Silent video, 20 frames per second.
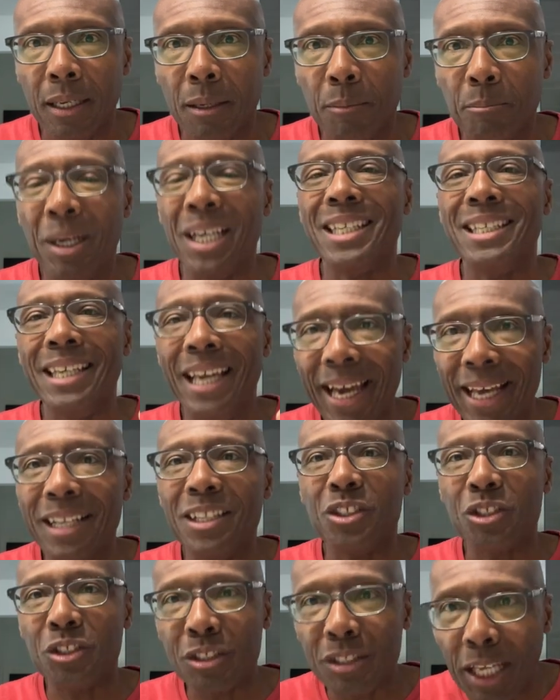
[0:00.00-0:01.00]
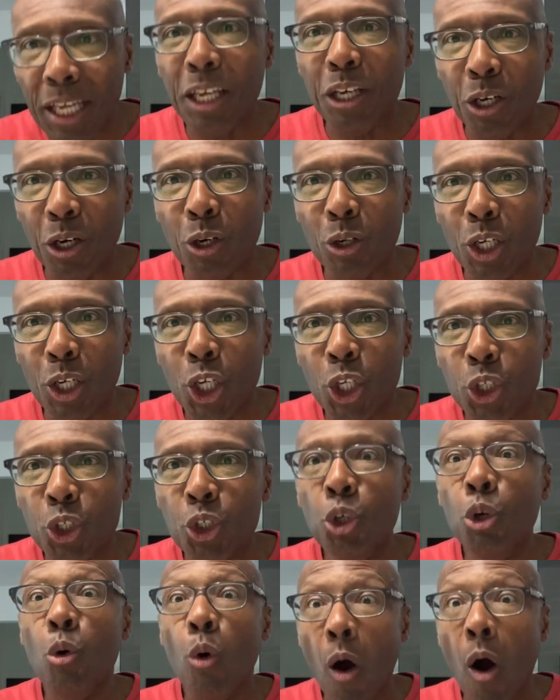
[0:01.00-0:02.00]
but yet and still,
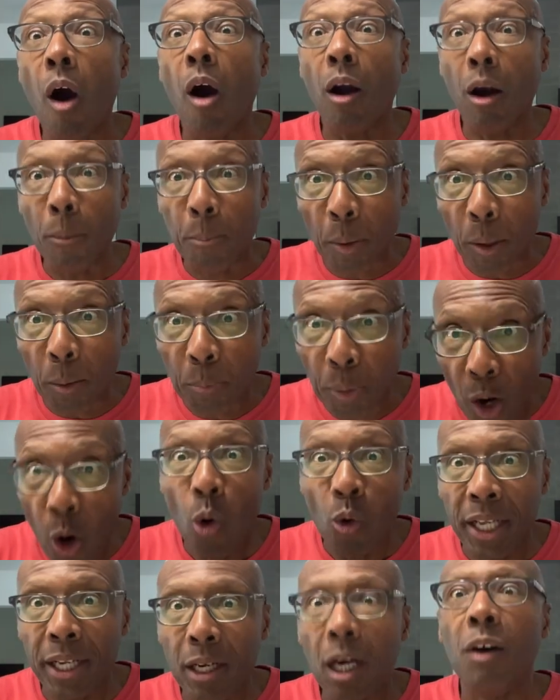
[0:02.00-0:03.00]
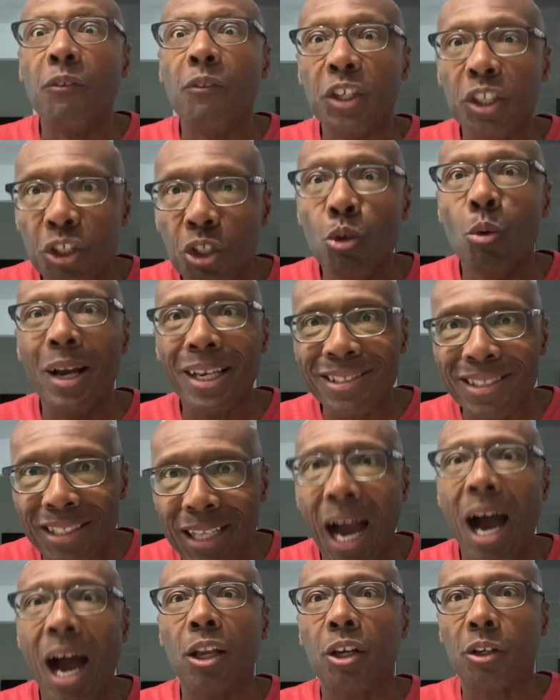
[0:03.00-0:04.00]
you are a proponent of the US
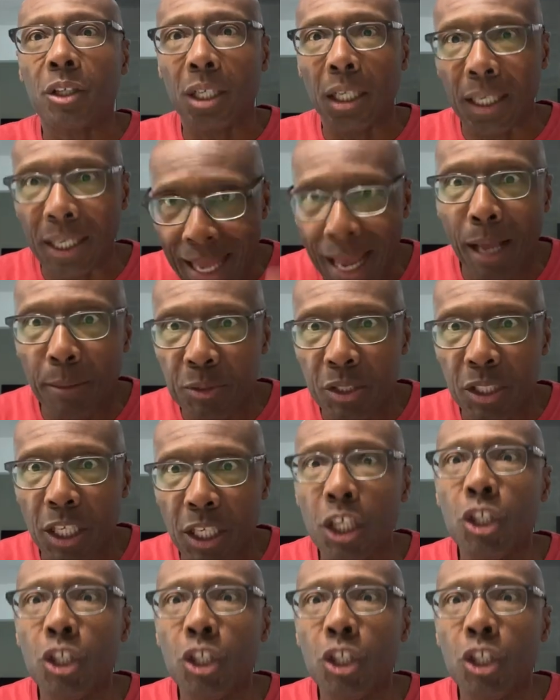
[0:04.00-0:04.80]
dollar collapsing,